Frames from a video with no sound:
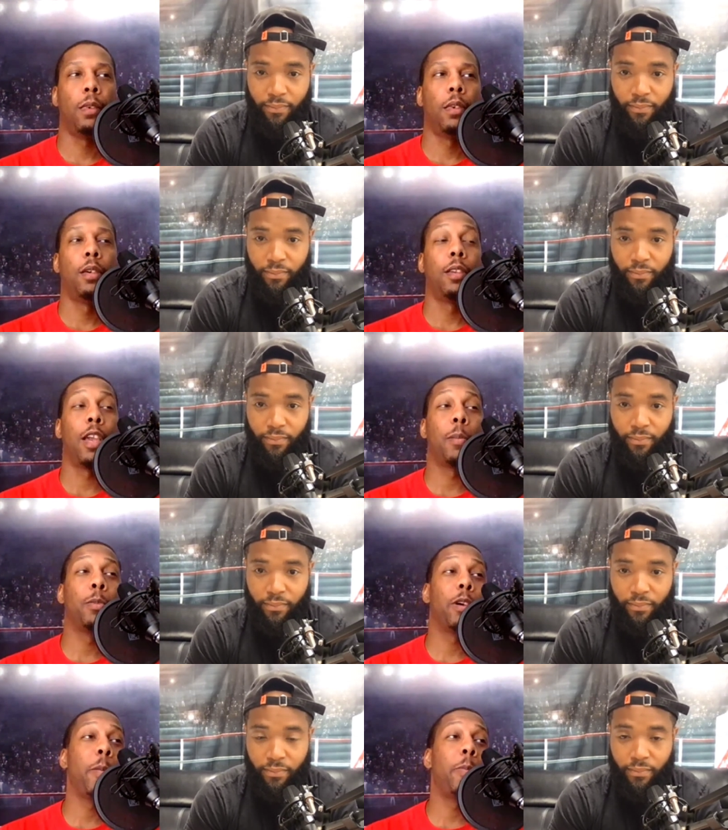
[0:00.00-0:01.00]
Speaker 1: Yeah, I'm,
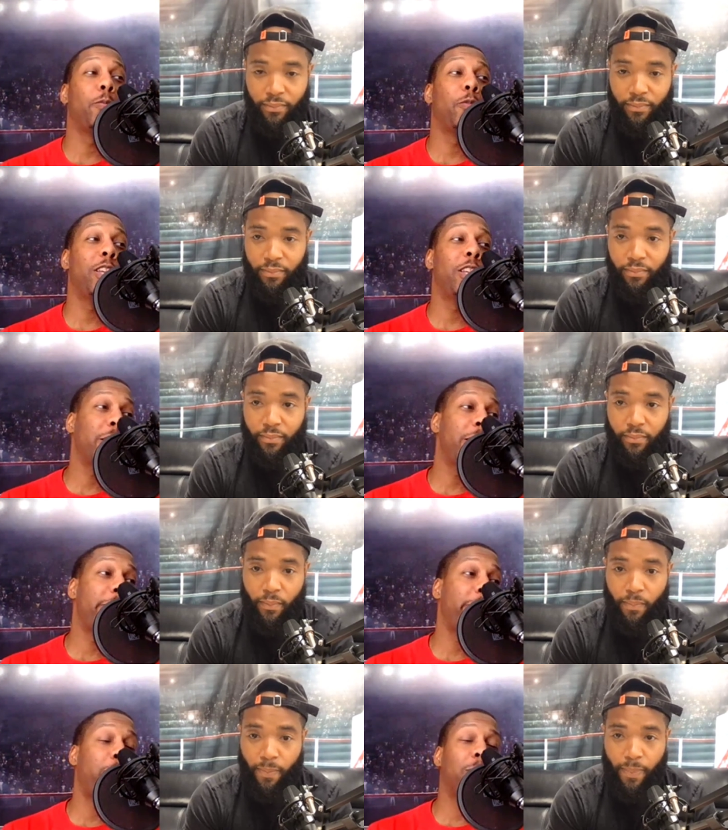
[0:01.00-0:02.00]
I'm really interested in that
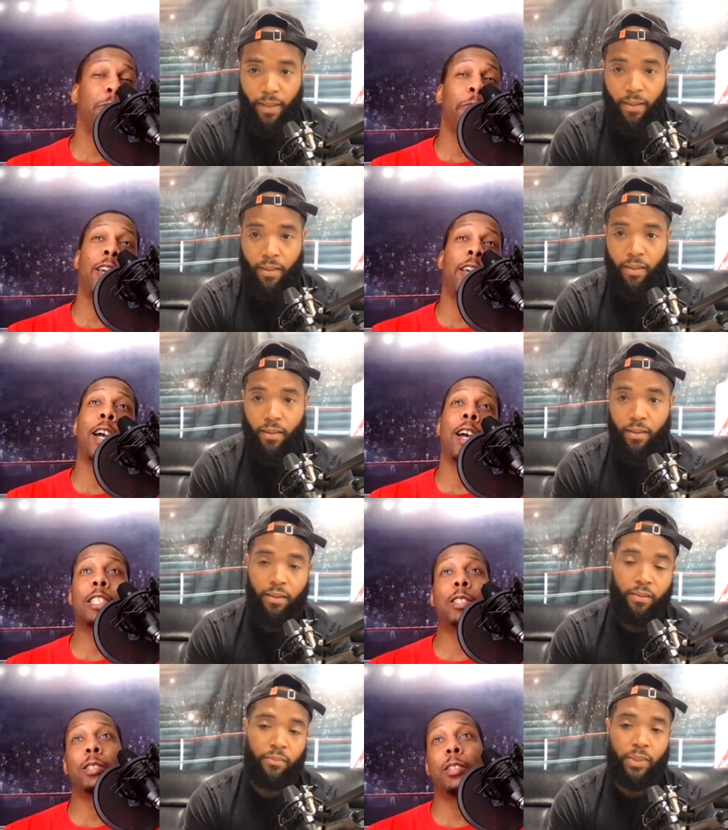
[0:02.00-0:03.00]
Fulton fight. I, I I
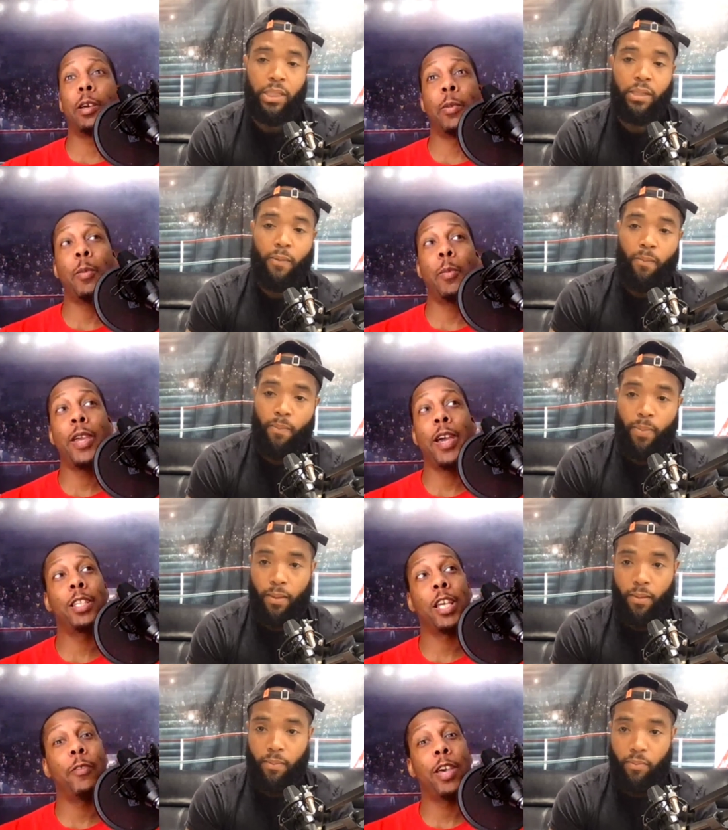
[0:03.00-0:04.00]
mean, I'm gonna be honest. I
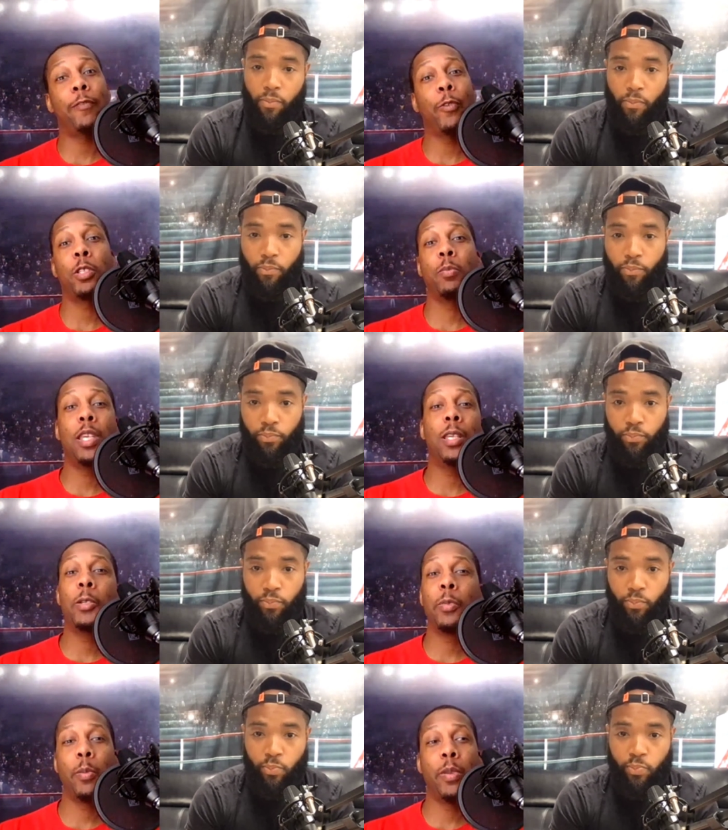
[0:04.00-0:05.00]
already have Fulton beating him.
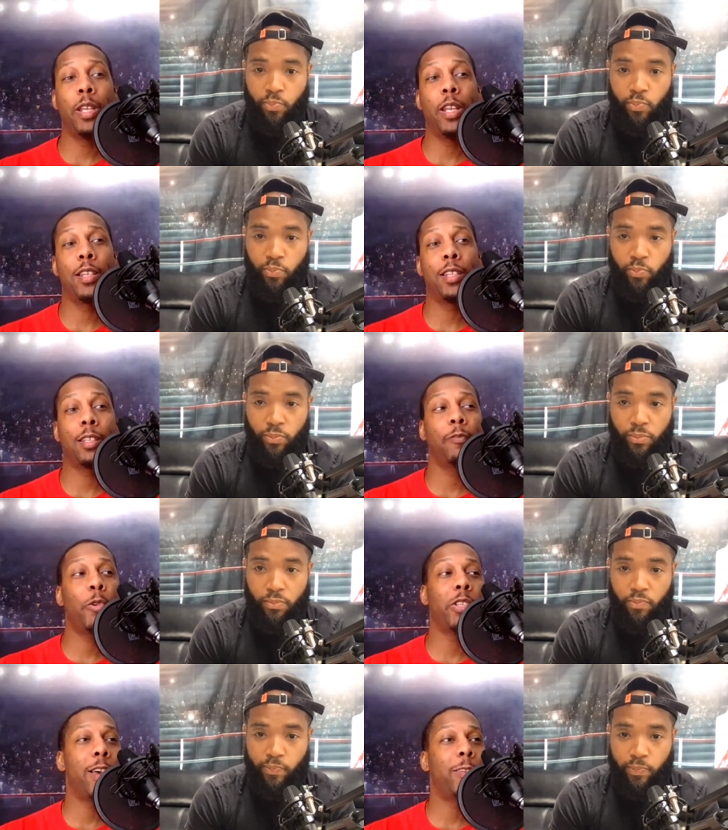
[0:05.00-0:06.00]
I'm being honest. I think Fulton
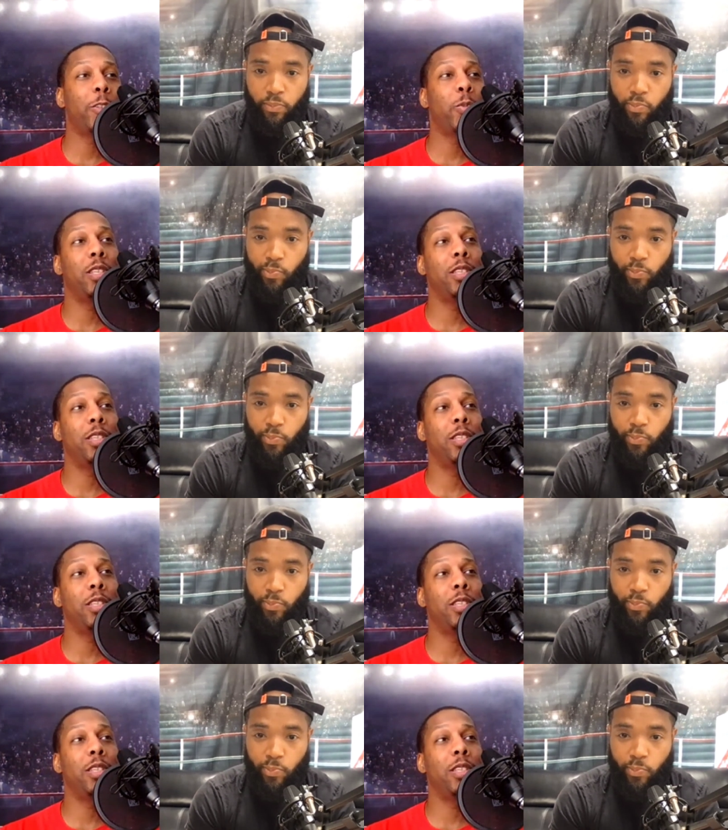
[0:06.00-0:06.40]
has too many,